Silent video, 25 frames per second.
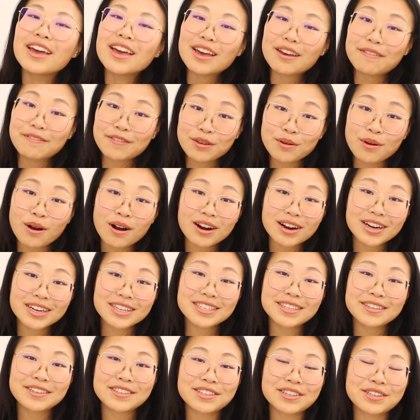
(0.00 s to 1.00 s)
If you are a
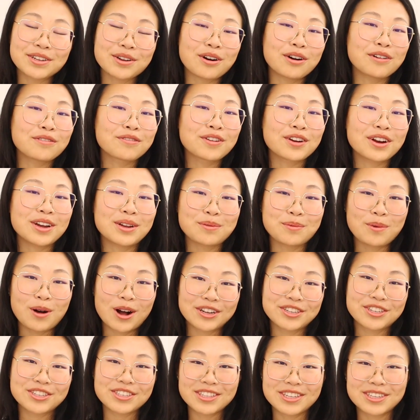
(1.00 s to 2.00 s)
seasoned golfer and
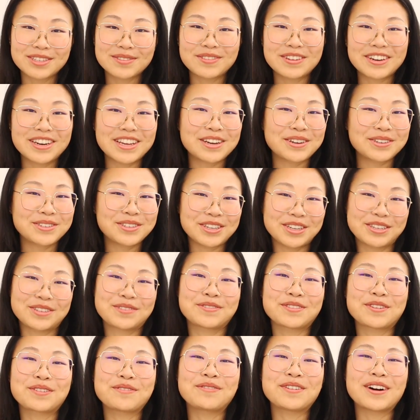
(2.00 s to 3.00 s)
watching this video just
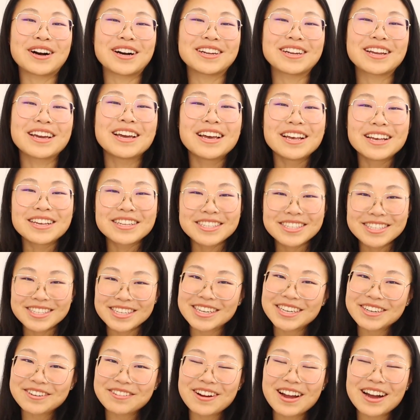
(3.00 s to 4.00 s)
for fun,
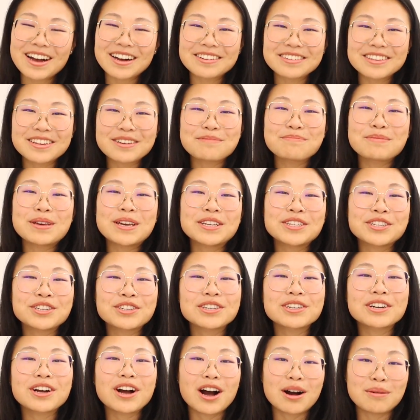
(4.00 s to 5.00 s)
stick around, make sure
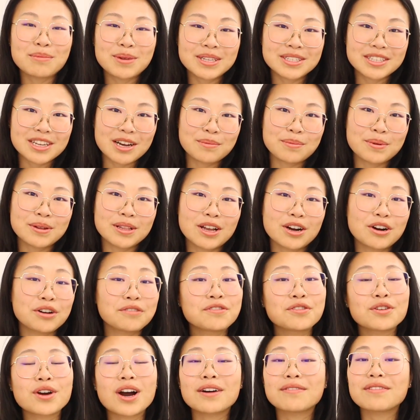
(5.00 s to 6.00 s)
to comment down below
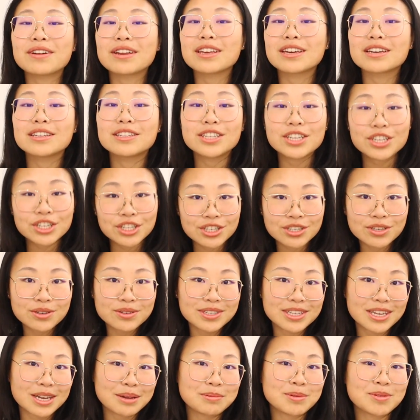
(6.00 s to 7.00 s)
if you have any additional
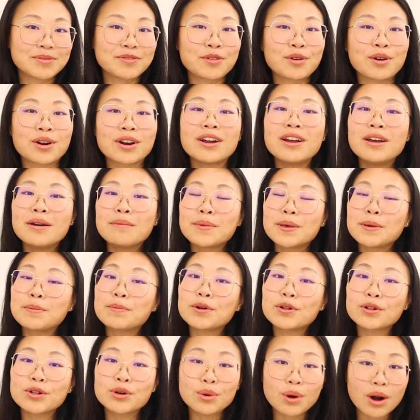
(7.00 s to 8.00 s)
tips for
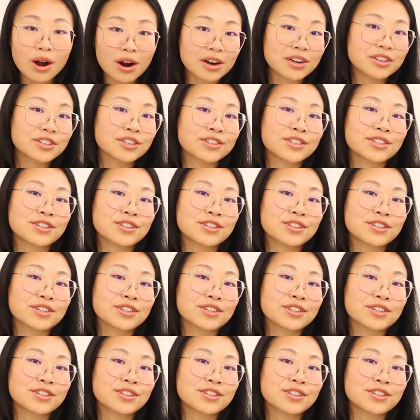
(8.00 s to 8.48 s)
people who are just